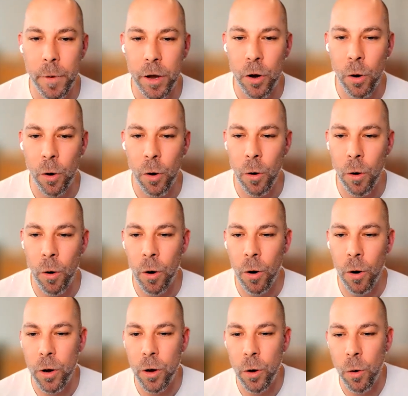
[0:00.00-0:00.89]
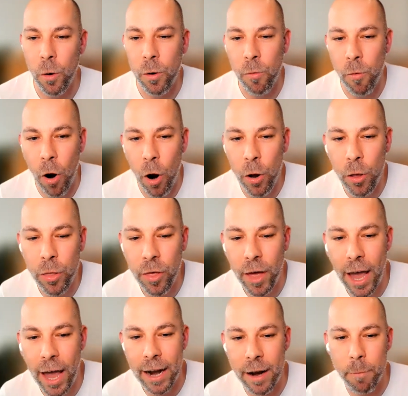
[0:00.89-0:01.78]
your growth,
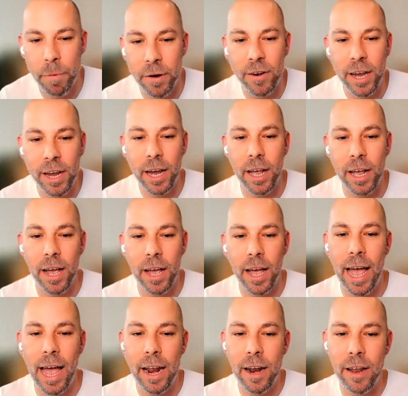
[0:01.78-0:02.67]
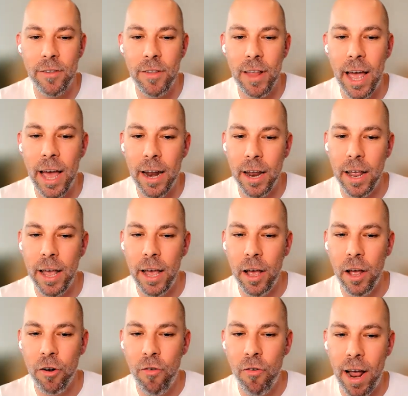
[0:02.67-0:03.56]
and in particular, how does that
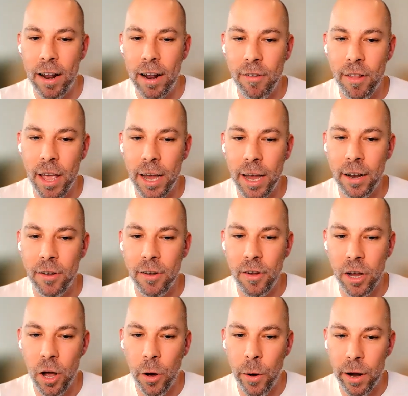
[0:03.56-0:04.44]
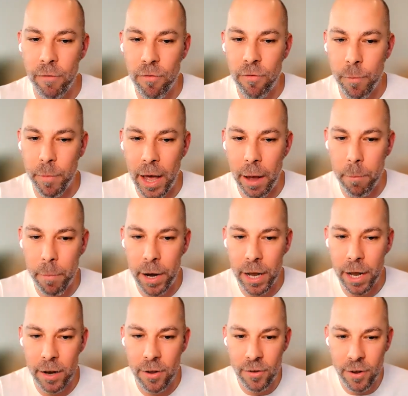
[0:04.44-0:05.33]
translate into going from that
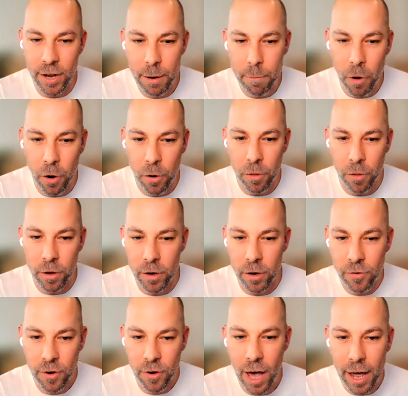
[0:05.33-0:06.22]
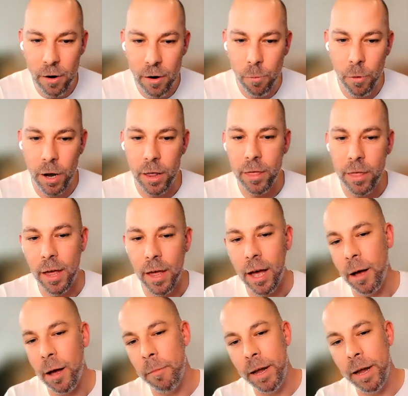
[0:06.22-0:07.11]
B2C model that you started with
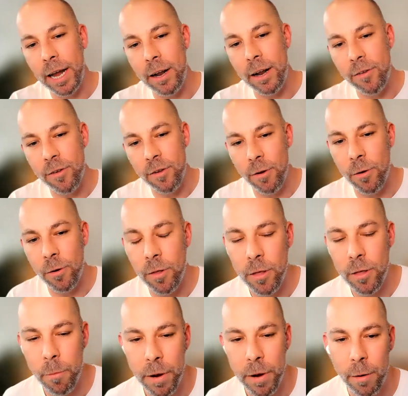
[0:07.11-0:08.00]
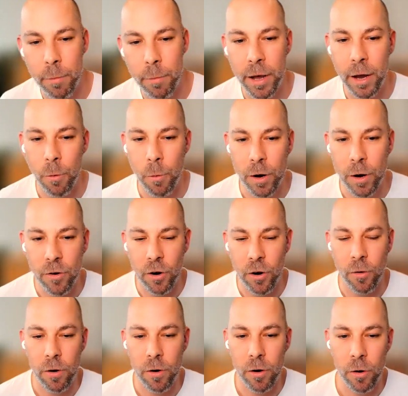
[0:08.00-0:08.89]
into the B2B, which
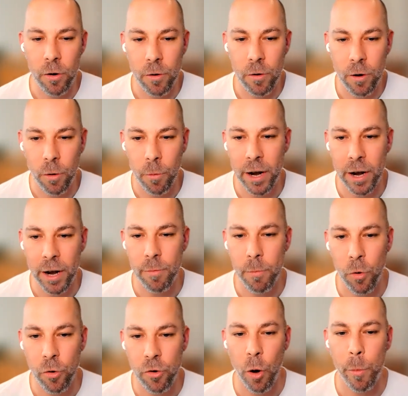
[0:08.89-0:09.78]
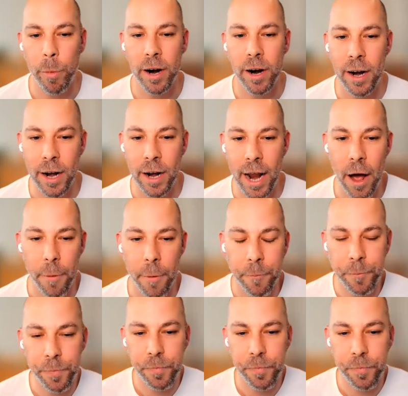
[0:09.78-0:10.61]
you're much more dominant in now?